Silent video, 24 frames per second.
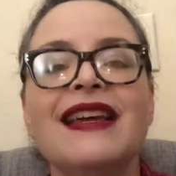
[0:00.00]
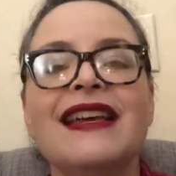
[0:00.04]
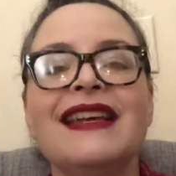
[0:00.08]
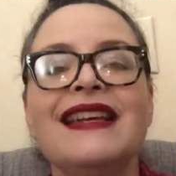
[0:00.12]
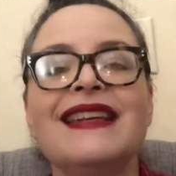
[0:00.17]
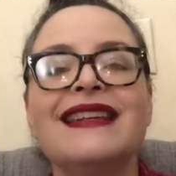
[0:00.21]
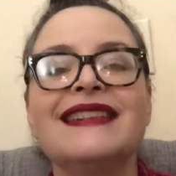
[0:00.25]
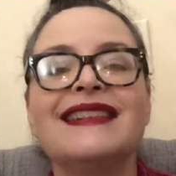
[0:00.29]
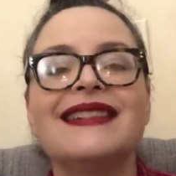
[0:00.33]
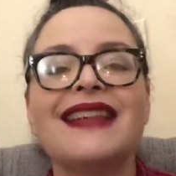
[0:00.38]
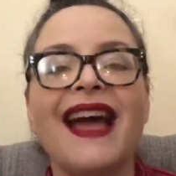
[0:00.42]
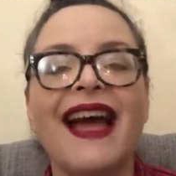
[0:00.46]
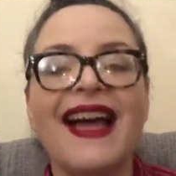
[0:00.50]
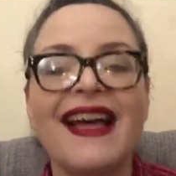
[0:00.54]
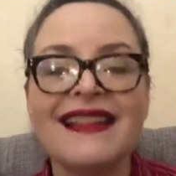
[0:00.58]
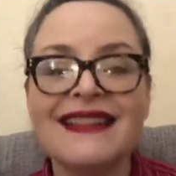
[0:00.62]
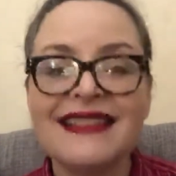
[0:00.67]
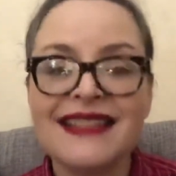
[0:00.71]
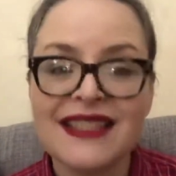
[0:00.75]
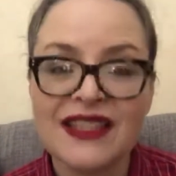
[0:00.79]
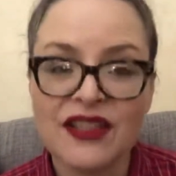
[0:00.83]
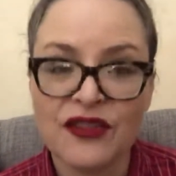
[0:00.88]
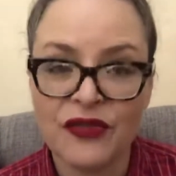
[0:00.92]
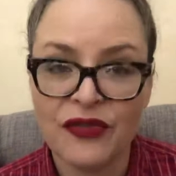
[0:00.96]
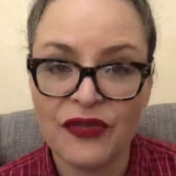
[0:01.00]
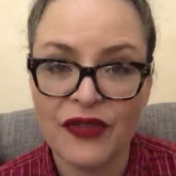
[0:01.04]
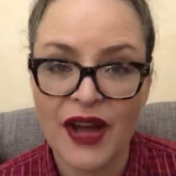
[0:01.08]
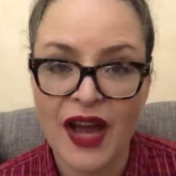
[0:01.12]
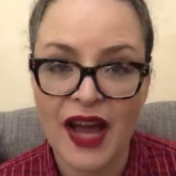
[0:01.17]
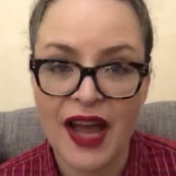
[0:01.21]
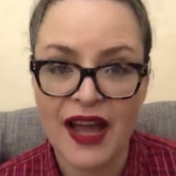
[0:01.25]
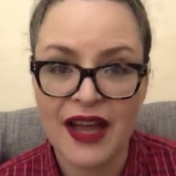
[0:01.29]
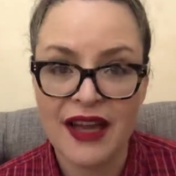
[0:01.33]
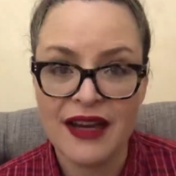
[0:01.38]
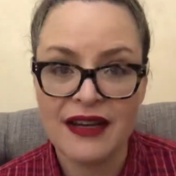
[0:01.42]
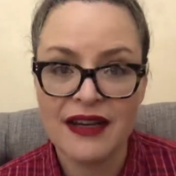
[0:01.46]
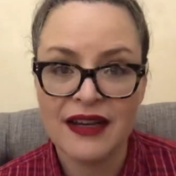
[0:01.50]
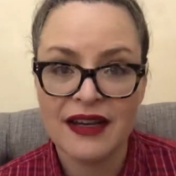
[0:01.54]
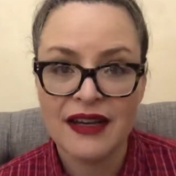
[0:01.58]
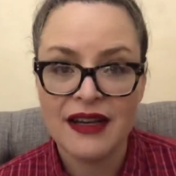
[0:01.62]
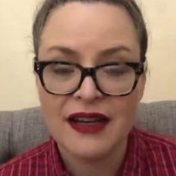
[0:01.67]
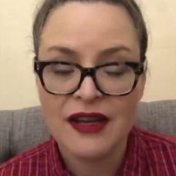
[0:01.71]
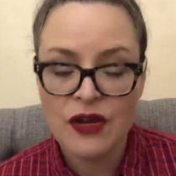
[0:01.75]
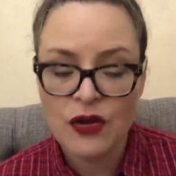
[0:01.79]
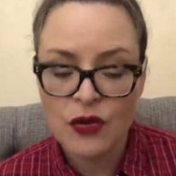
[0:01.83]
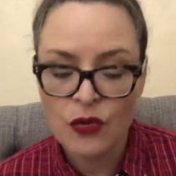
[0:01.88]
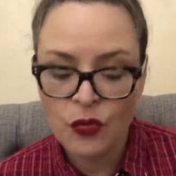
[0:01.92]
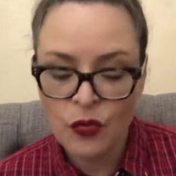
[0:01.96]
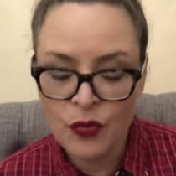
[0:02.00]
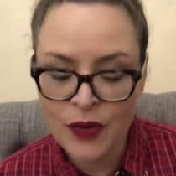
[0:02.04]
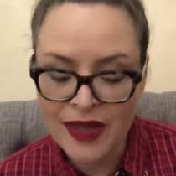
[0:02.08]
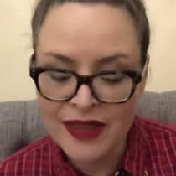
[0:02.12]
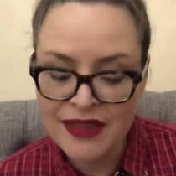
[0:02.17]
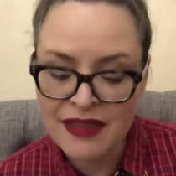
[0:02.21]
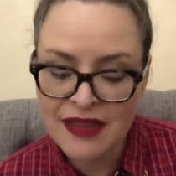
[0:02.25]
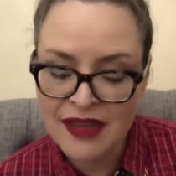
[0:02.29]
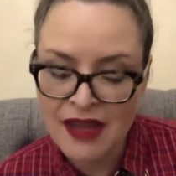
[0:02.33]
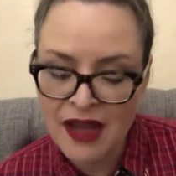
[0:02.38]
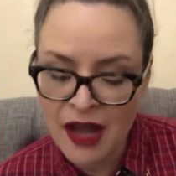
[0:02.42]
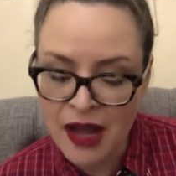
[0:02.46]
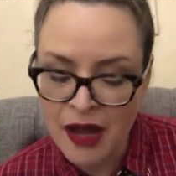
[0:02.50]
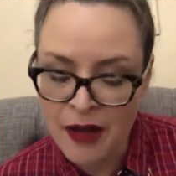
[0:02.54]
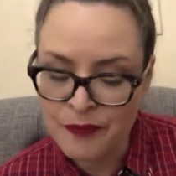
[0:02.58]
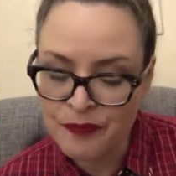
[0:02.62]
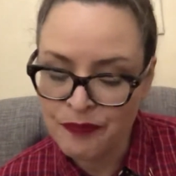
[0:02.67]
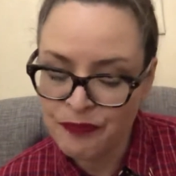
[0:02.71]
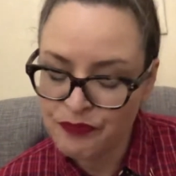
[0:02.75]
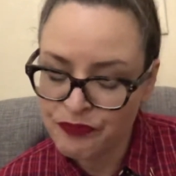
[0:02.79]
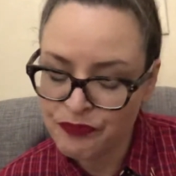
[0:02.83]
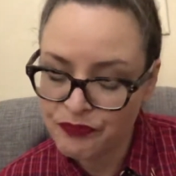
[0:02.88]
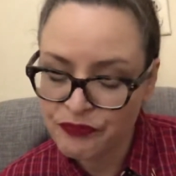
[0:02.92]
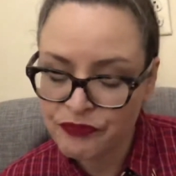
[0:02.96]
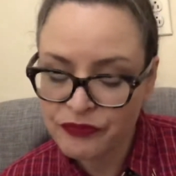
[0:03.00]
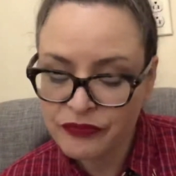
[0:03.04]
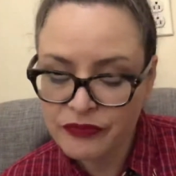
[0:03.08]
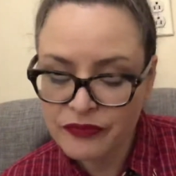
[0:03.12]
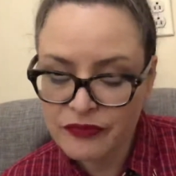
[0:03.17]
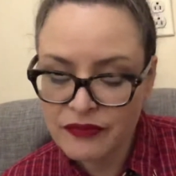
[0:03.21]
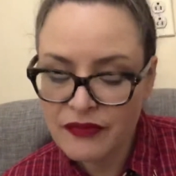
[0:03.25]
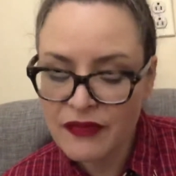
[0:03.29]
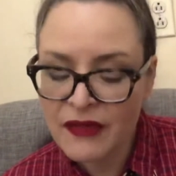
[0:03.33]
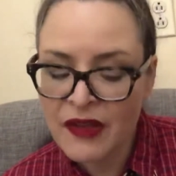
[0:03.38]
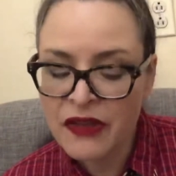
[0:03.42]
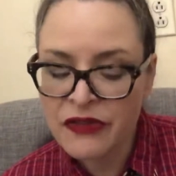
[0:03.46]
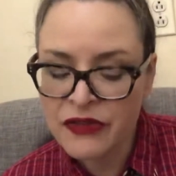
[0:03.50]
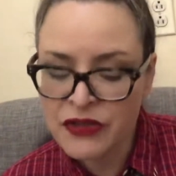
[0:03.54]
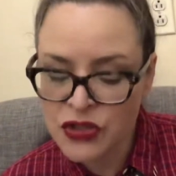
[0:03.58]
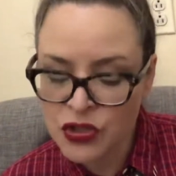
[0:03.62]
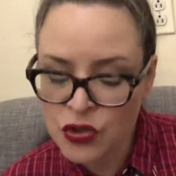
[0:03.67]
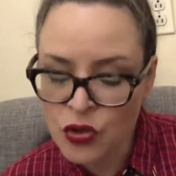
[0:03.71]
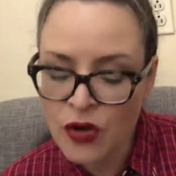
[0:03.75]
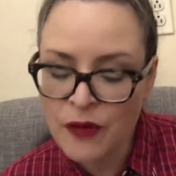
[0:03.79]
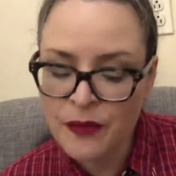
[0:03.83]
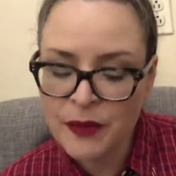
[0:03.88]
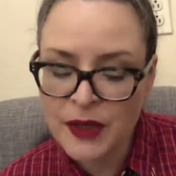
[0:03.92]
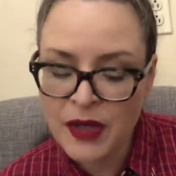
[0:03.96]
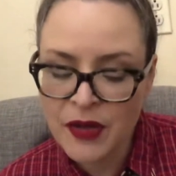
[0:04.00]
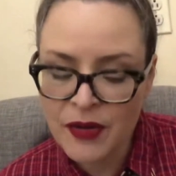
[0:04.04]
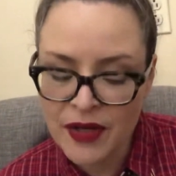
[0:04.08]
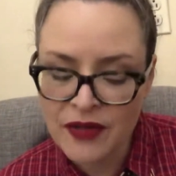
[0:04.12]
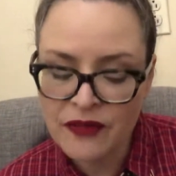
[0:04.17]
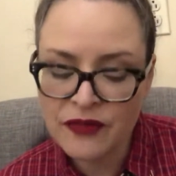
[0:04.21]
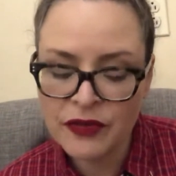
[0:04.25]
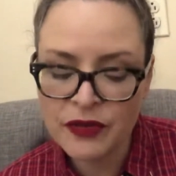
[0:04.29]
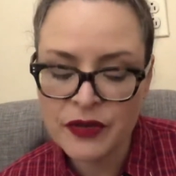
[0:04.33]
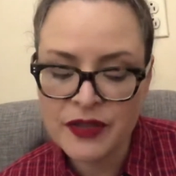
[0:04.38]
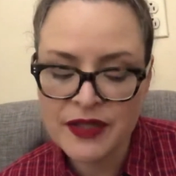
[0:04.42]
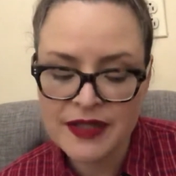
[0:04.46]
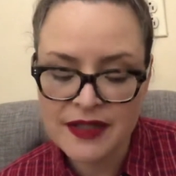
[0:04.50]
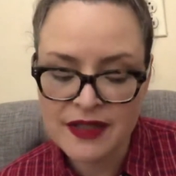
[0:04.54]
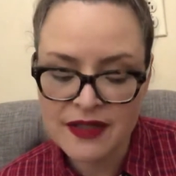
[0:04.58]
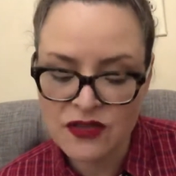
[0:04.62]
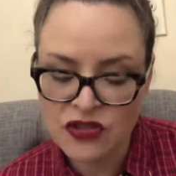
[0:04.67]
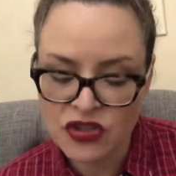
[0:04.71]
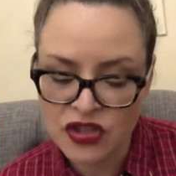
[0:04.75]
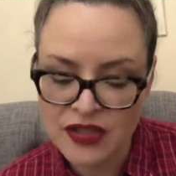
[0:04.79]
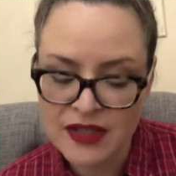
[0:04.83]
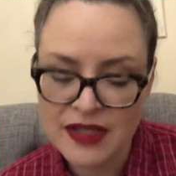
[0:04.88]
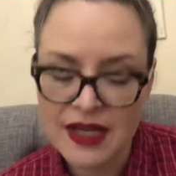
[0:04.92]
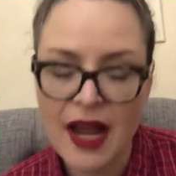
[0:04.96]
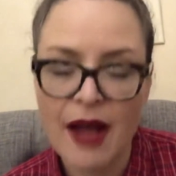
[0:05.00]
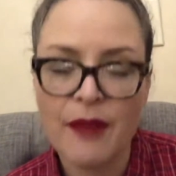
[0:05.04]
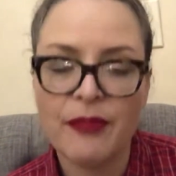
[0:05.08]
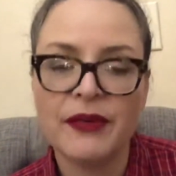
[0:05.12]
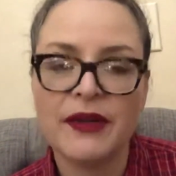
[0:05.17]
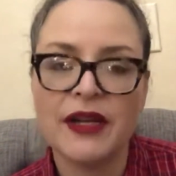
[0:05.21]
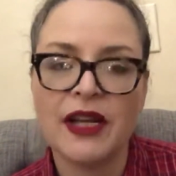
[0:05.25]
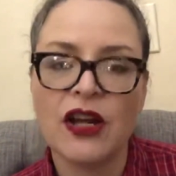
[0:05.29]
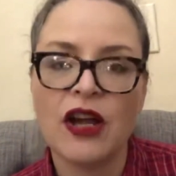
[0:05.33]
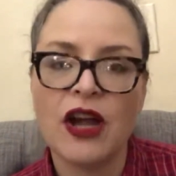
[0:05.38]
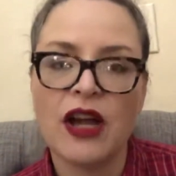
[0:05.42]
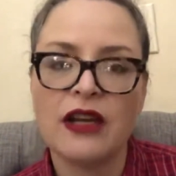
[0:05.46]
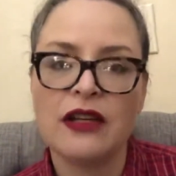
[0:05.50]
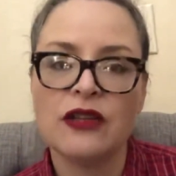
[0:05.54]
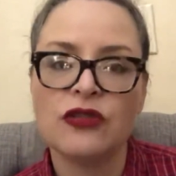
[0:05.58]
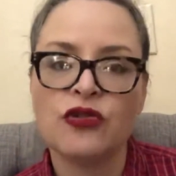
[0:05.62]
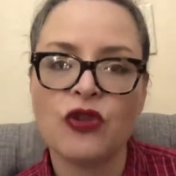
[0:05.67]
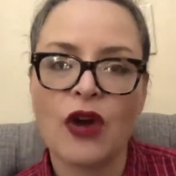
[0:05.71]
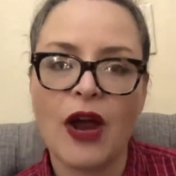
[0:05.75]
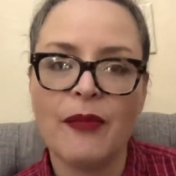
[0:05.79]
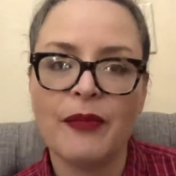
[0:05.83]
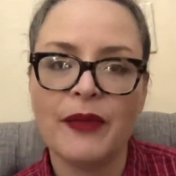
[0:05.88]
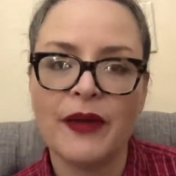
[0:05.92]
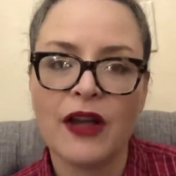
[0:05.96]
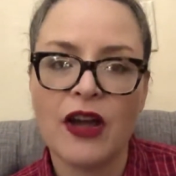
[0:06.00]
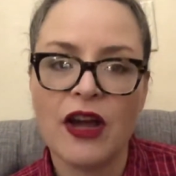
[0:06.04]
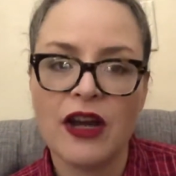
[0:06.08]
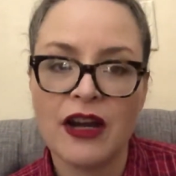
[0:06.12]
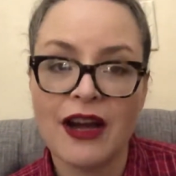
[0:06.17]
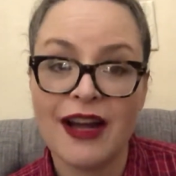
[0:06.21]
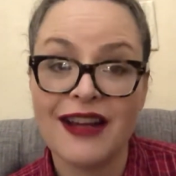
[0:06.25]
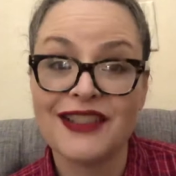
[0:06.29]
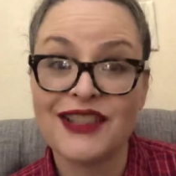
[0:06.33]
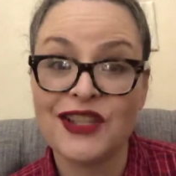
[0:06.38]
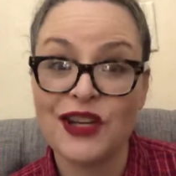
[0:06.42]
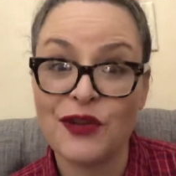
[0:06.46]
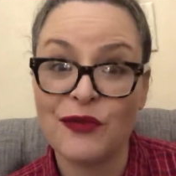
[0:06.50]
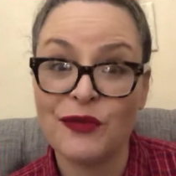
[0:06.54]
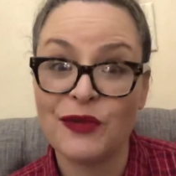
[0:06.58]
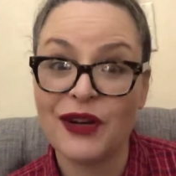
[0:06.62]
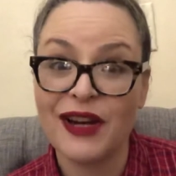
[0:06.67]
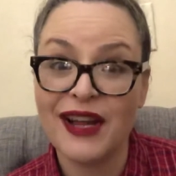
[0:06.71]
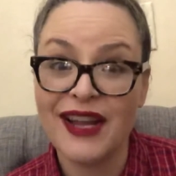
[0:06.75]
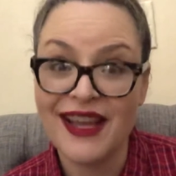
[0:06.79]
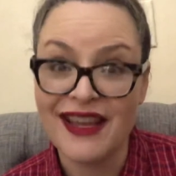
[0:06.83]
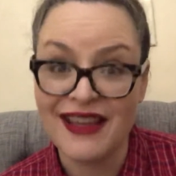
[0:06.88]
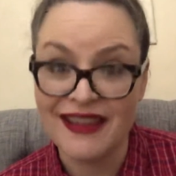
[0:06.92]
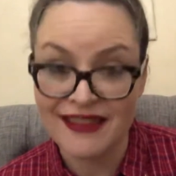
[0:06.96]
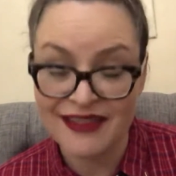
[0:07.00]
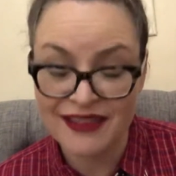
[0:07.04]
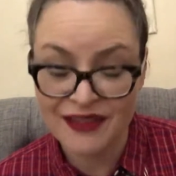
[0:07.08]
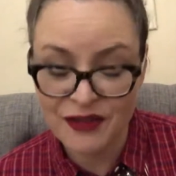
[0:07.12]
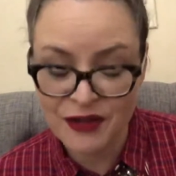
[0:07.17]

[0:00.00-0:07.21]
intensified with the Scorpio influences just happening on dropping on October 8th,